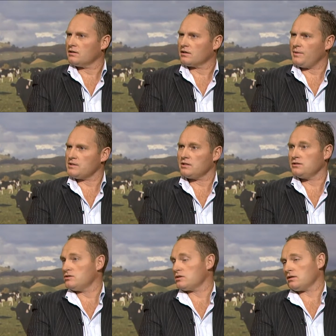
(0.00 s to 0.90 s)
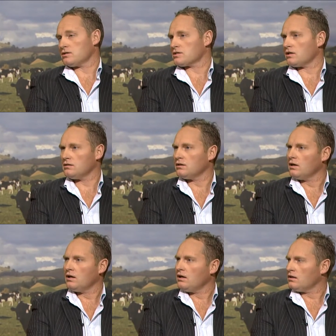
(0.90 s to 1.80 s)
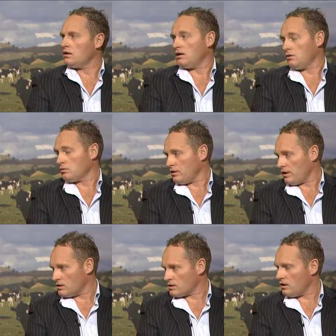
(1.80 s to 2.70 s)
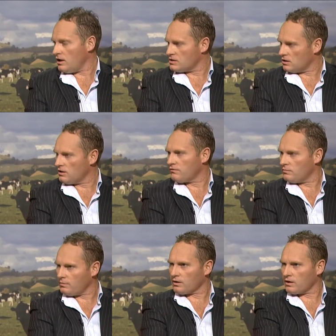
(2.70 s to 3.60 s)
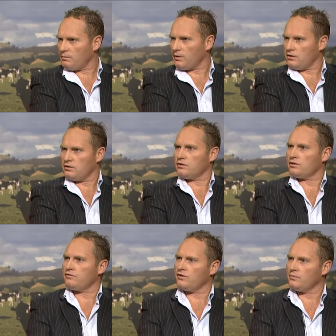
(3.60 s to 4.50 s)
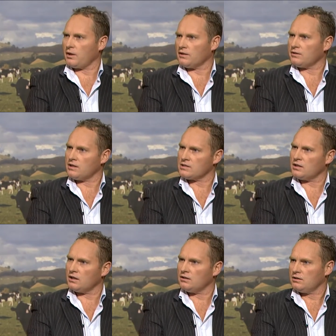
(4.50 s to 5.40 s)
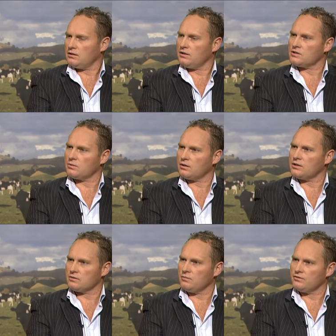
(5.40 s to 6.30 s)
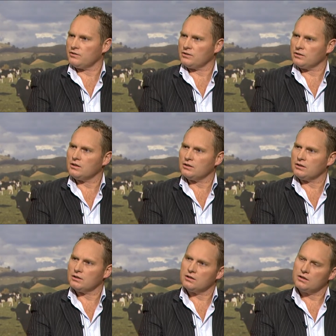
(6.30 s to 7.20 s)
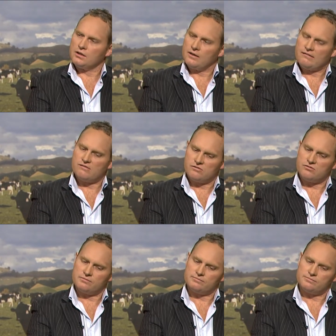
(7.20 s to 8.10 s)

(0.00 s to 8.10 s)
capacity yes. in New Zealand. So already. Yeah, already. So it's yeah. a different component on the food plate. That's, uh, that's yep. what it is in my view. Yeah. It's a supply line issue.